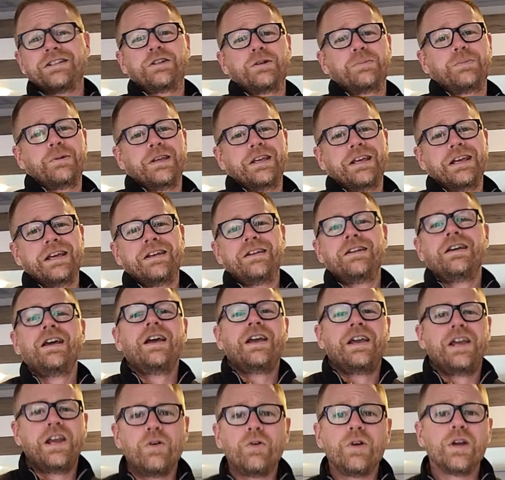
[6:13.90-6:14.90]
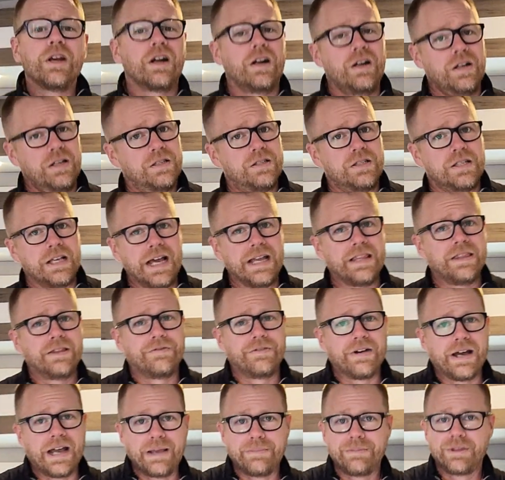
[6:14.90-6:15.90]
Estrup again. Here we are inside the
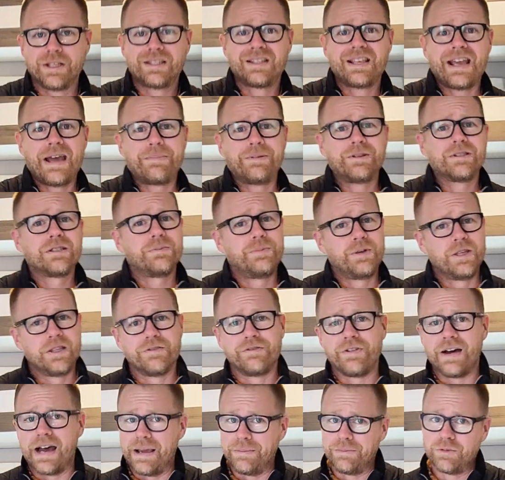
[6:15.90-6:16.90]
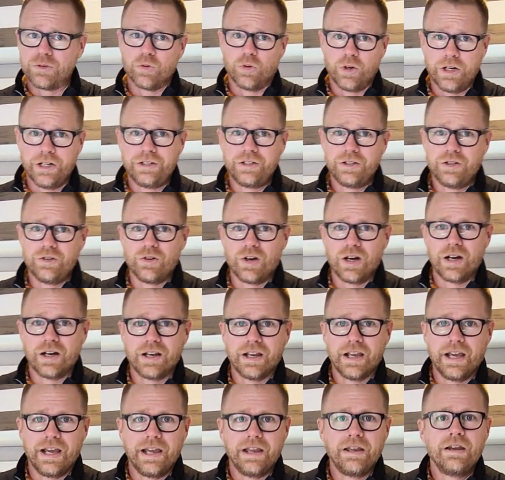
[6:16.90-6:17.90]
Vibe. This happens to be the Vibe 22
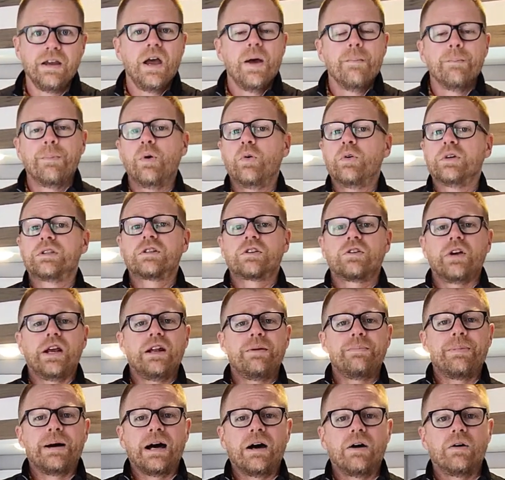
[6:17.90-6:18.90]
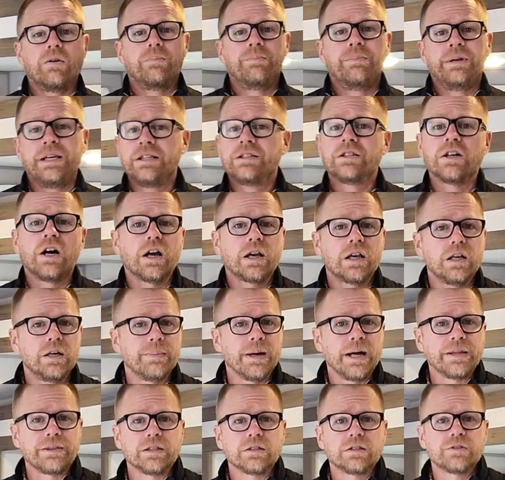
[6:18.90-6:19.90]
RK. But what's great about me talking
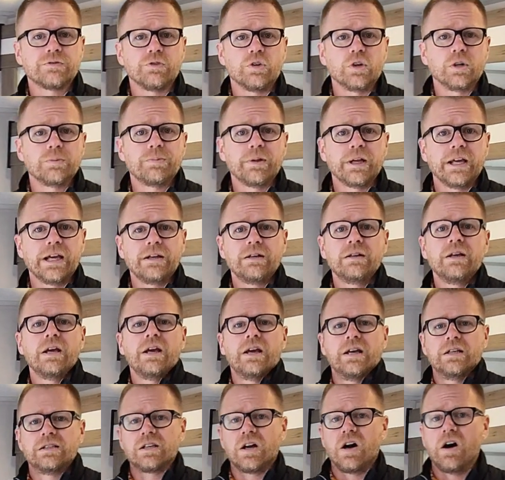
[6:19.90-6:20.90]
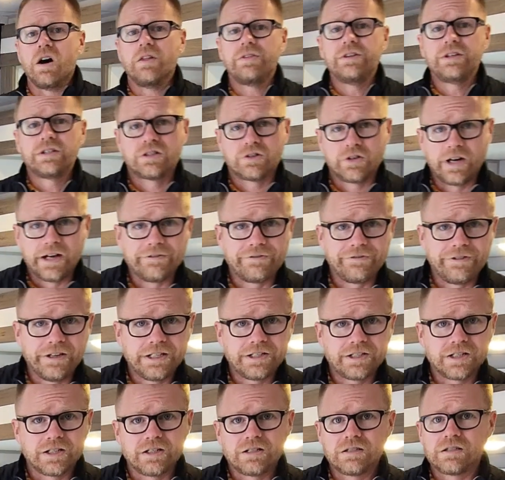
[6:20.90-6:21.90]
about this floor plan is all these great
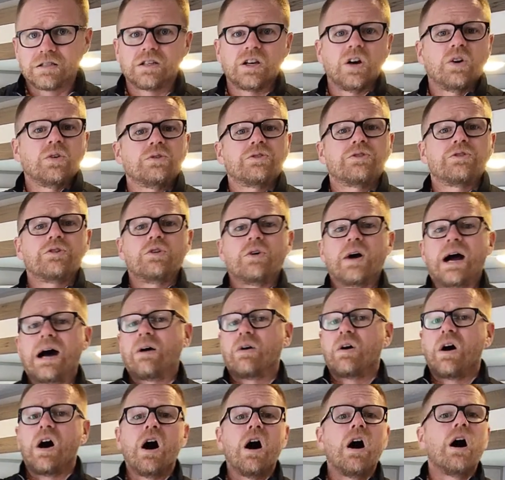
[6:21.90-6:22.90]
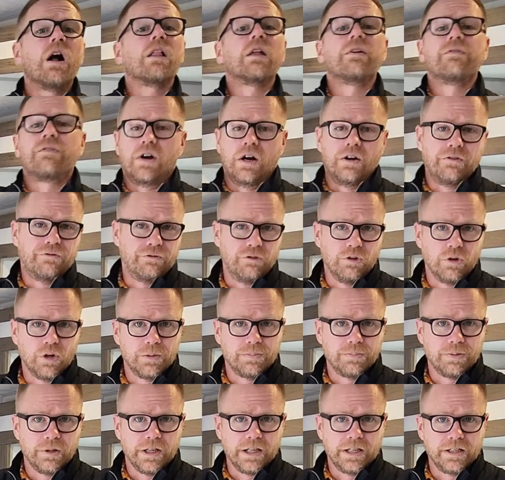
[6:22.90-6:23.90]
features go throughout all of our
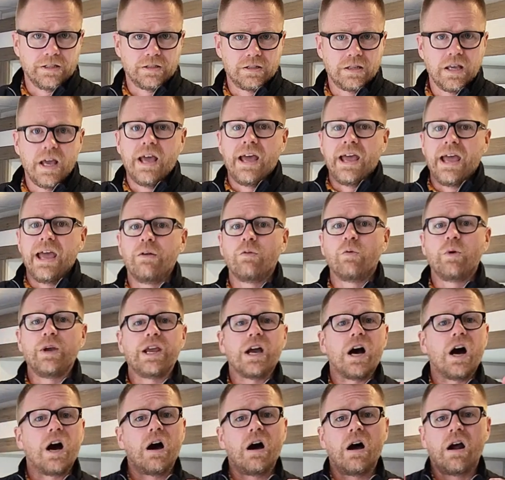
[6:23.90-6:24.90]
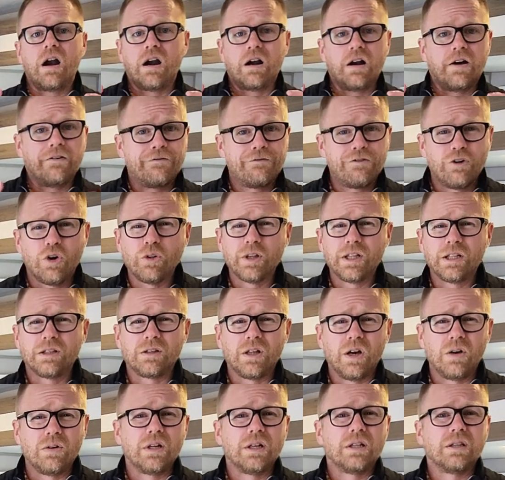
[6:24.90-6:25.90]
floor plans. And we are a fully
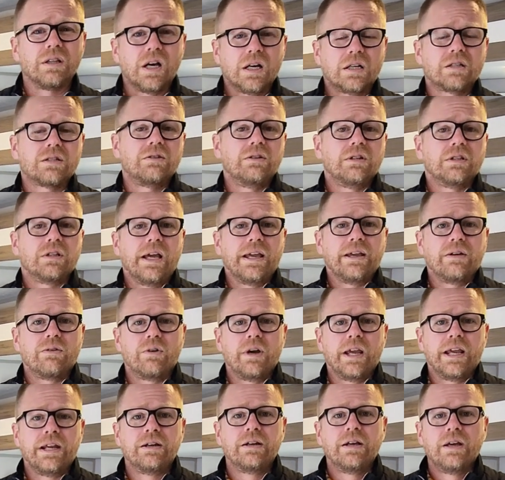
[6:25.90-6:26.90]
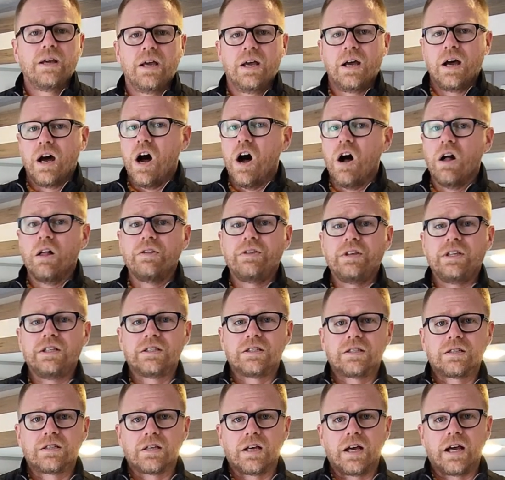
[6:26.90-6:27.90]
loaded luxury lightweight. All
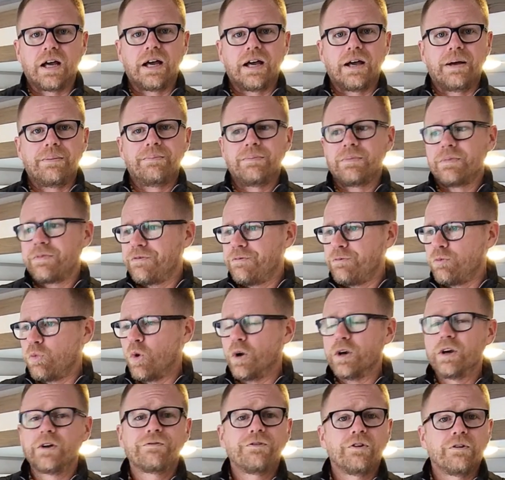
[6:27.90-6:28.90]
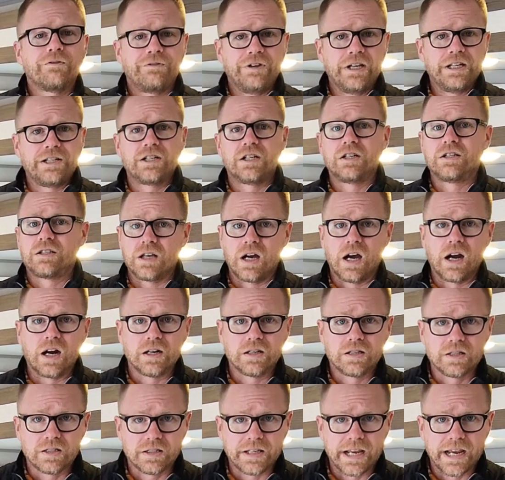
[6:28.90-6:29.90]
these um, wonderful features
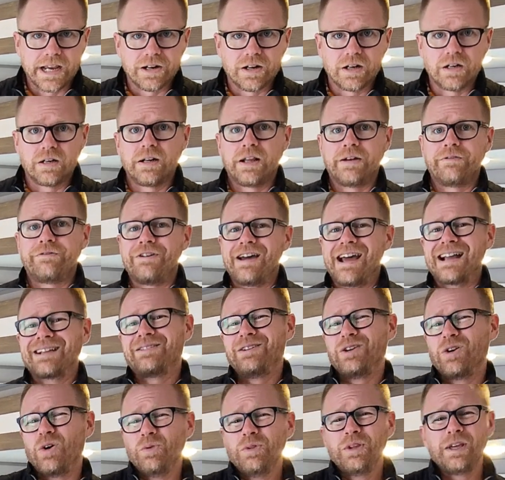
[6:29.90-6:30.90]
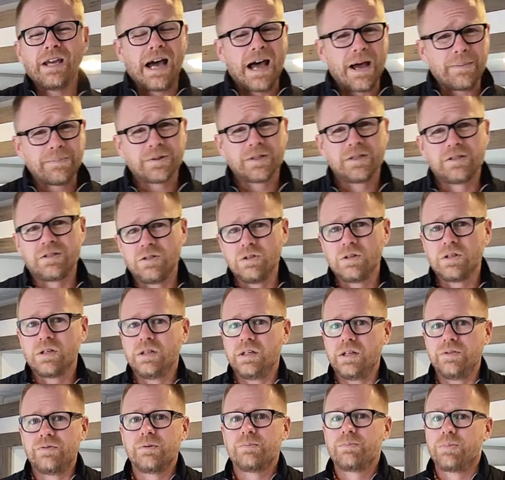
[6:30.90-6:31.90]
are standard. In fact, the only options you
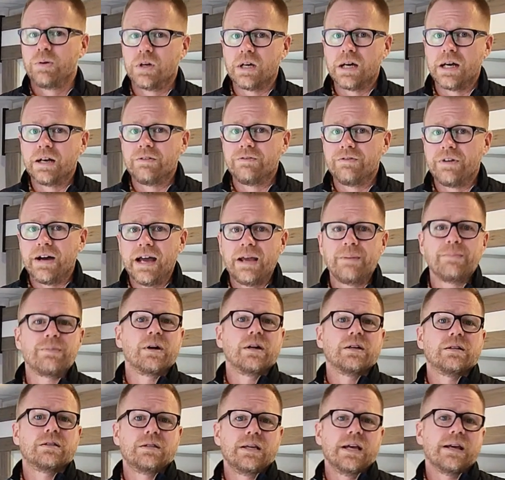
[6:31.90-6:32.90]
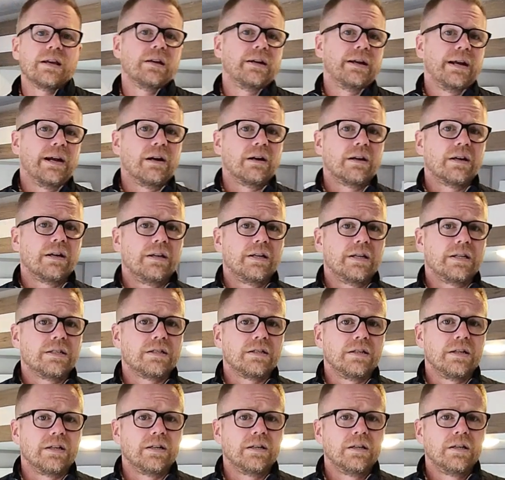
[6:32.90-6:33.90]
can even put on a Vibe are a second air
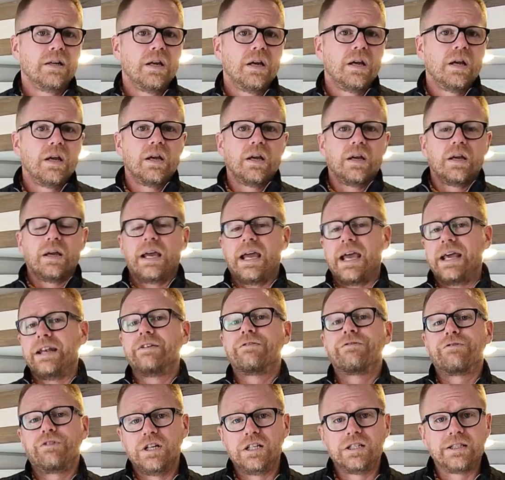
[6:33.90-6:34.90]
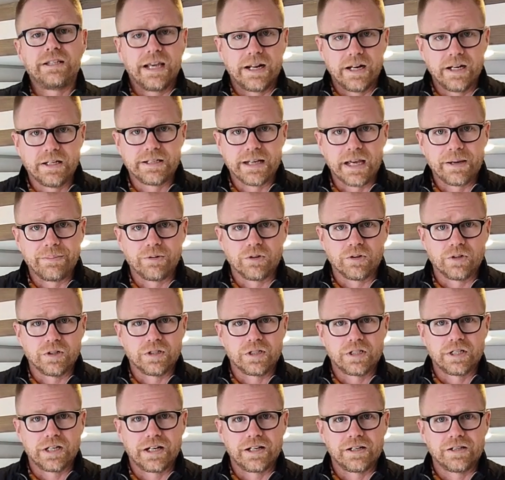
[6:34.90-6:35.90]
conditioner, and a freestanding table
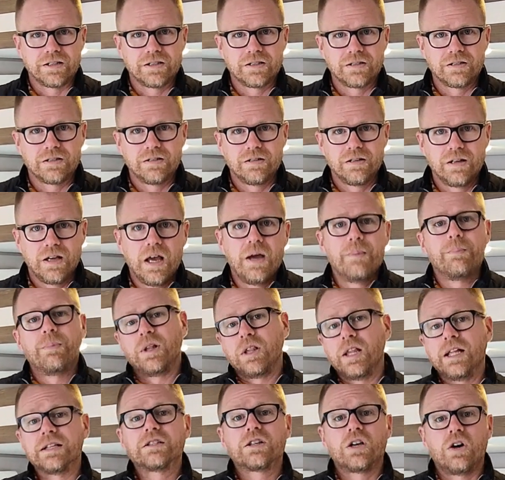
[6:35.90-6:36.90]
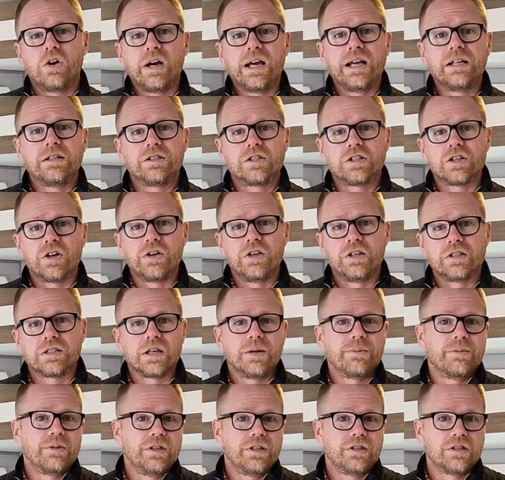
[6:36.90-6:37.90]
and chairs. But let's go ahead and show you
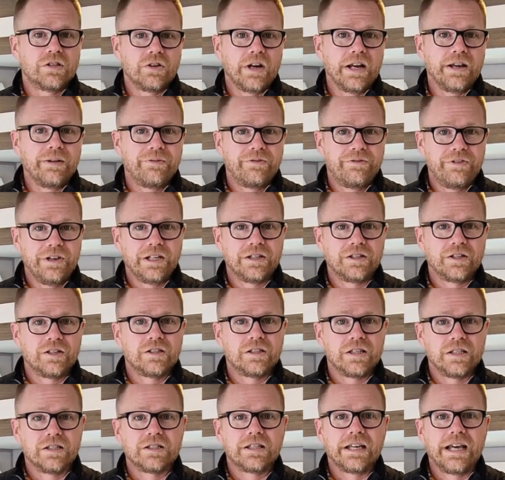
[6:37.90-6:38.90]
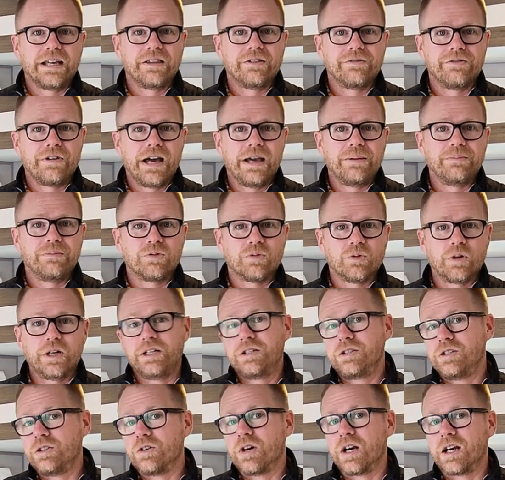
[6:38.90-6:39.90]
some of these great features inside the Vibe
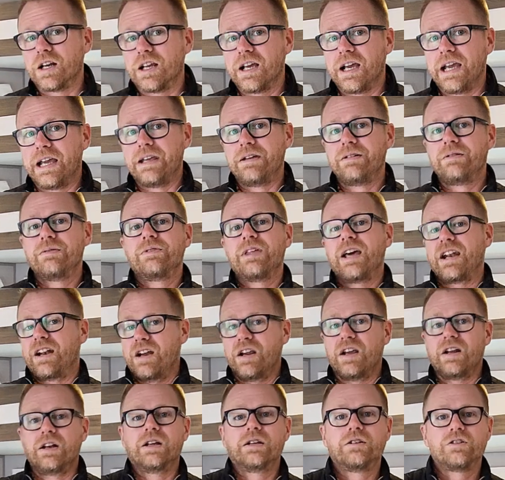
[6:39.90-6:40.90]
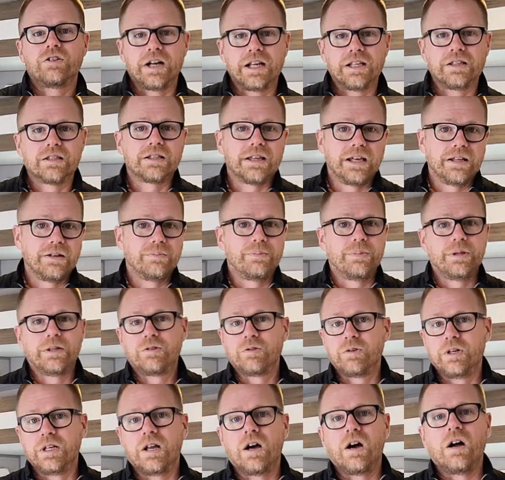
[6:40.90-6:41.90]
22 RK that are going to transcend
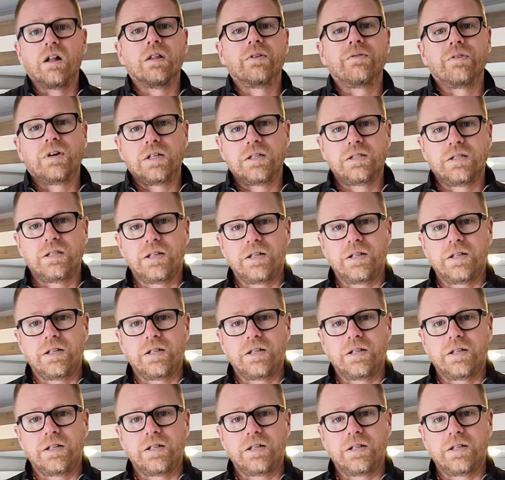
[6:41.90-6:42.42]
between all of our